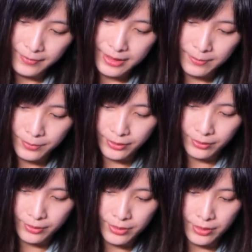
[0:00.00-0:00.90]
Let's put
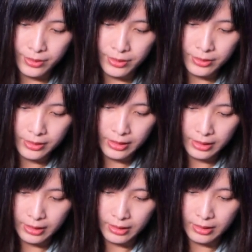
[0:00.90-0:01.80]
those
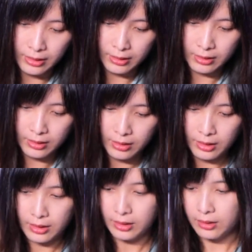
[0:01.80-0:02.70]
on.
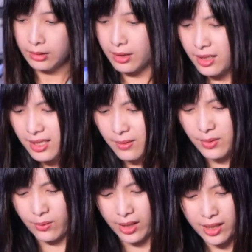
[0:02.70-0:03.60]
That
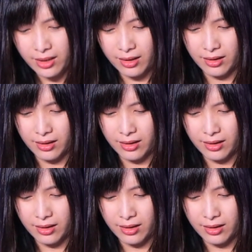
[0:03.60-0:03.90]
seems okay.